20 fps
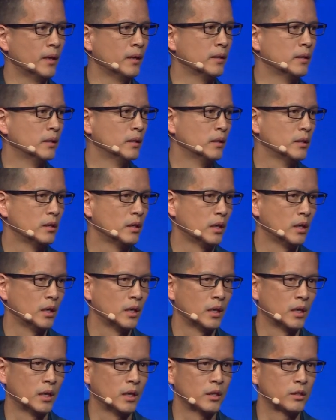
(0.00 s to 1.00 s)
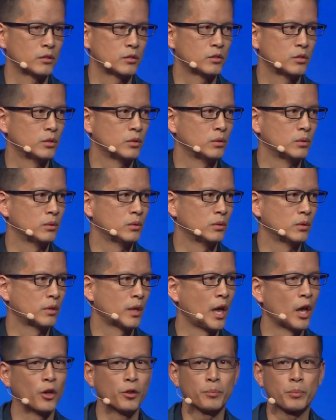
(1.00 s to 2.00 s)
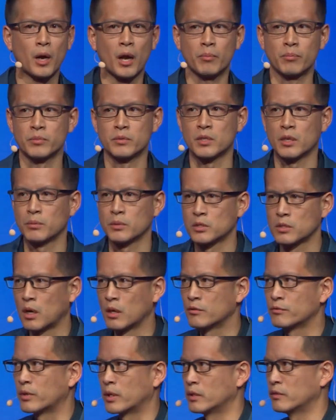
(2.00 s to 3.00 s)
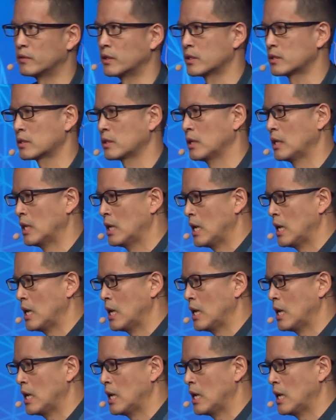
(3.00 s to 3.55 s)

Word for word: uh, to the health problems that we saw in front of us.